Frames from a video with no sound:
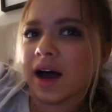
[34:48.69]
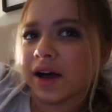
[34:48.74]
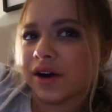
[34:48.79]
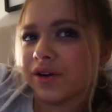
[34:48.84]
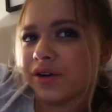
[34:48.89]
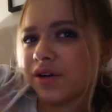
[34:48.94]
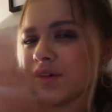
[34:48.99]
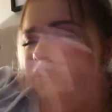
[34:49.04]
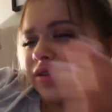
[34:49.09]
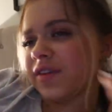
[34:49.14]
I
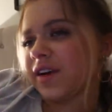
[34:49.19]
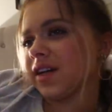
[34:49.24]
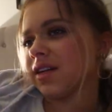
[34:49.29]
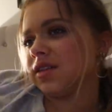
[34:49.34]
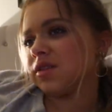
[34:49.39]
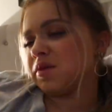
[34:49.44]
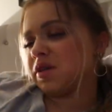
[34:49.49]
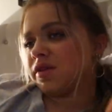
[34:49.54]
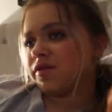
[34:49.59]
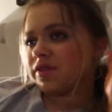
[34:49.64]
don't know if I can can
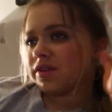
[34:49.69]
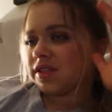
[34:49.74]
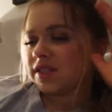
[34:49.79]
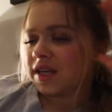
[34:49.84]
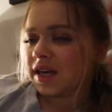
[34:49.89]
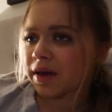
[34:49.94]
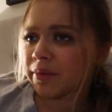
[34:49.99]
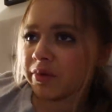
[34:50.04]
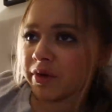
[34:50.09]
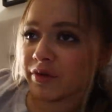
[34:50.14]
speak for
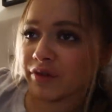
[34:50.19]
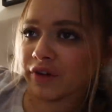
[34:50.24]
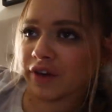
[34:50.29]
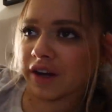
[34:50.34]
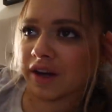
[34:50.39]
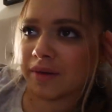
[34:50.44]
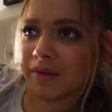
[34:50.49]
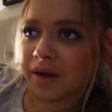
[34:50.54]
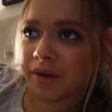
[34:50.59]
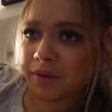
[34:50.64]
Zane, but for
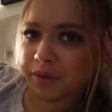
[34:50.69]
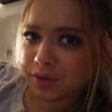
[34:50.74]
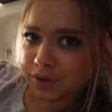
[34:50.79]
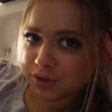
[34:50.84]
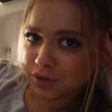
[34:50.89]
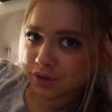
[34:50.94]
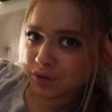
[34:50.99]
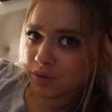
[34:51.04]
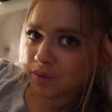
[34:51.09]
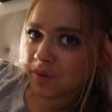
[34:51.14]
him, I would
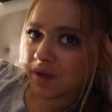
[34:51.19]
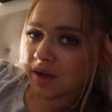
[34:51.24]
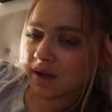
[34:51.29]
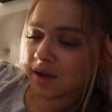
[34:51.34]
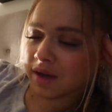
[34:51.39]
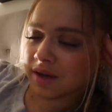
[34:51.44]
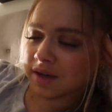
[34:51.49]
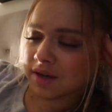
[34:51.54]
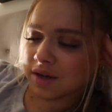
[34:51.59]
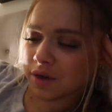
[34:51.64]
assume
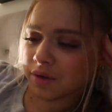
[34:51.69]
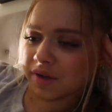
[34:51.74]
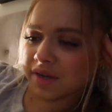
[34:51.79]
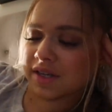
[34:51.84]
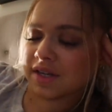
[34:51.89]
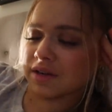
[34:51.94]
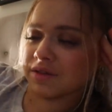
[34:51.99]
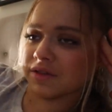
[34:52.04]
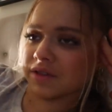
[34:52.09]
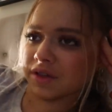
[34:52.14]
I know he
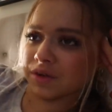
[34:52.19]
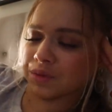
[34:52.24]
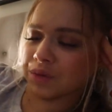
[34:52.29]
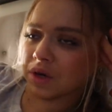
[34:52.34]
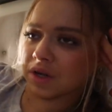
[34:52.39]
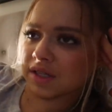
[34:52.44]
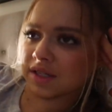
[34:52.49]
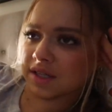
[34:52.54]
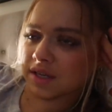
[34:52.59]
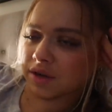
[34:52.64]
definitely
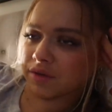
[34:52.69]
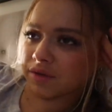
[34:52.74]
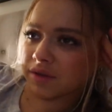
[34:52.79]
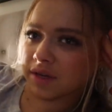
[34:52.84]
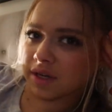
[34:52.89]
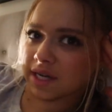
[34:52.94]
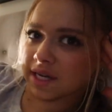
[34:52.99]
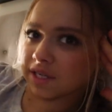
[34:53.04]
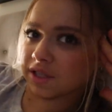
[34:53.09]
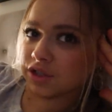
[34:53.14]
wants like a really
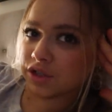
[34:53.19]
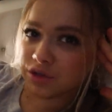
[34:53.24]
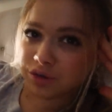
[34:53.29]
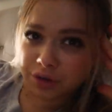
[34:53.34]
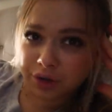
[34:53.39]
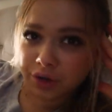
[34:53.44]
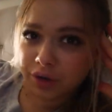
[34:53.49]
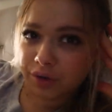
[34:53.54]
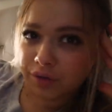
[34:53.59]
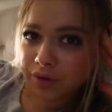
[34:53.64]
nice
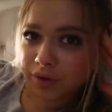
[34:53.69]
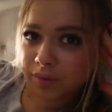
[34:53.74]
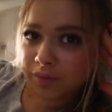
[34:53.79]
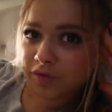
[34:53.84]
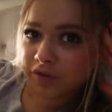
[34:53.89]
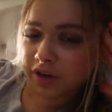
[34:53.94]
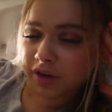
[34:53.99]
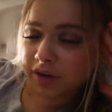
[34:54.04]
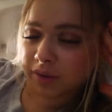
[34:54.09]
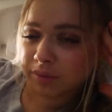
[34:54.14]
studio room
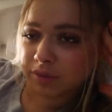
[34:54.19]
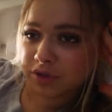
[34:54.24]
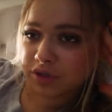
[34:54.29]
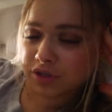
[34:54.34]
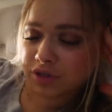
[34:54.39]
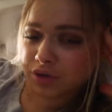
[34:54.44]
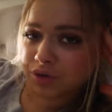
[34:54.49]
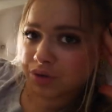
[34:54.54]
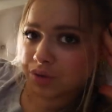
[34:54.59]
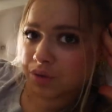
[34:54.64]
for him
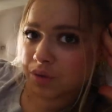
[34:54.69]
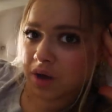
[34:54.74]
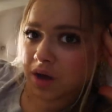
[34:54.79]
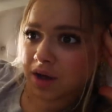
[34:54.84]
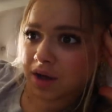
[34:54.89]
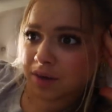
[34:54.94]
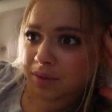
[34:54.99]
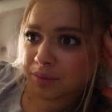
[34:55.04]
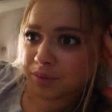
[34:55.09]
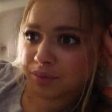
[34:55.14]
to
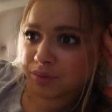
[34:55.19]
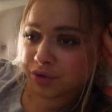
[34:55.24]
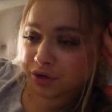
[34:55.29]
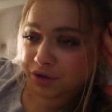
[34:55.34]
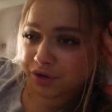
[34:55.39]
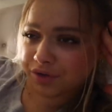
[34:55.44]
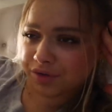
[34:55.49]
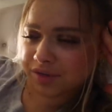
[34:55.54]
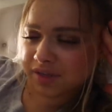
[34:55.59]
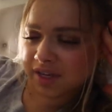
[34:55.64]
um,
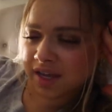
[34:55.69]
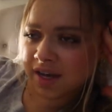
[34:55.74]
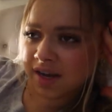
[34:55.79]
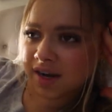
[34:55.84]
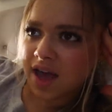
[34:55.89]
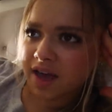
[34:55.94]
produce in.